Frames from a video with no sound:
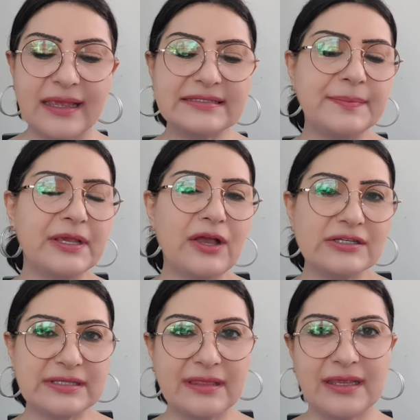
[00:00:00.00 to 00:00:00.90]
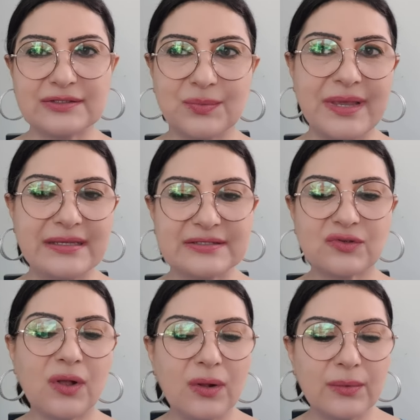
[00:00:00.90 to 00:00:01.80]
It's because things may
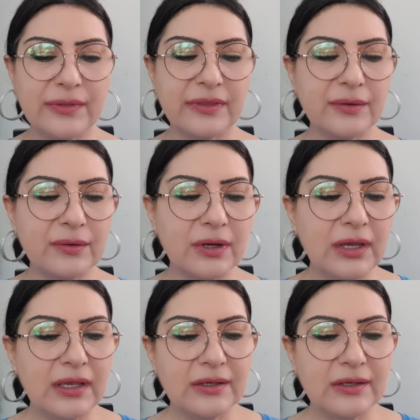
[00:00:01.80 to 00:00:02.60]
stall with you.